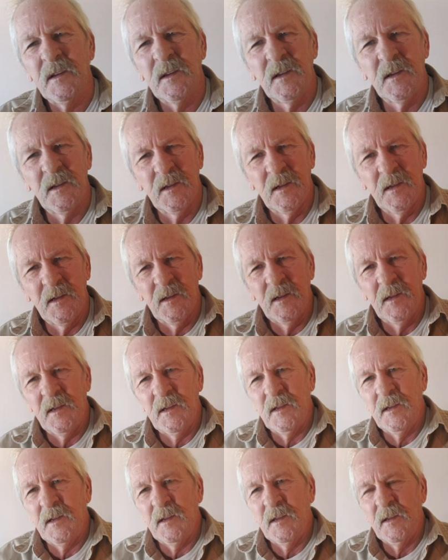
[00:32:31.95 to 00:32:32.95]

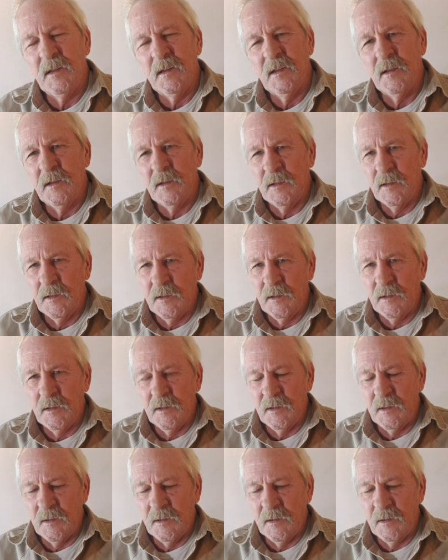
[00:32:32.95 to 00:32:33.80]
Nobody speaks.